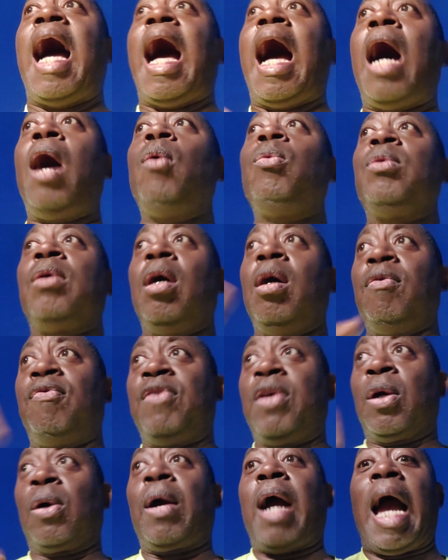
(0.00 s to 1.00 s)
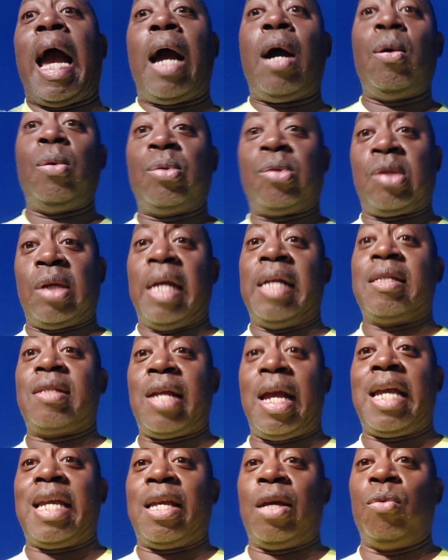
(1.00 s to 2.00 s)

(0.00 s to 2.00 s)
out of your house and take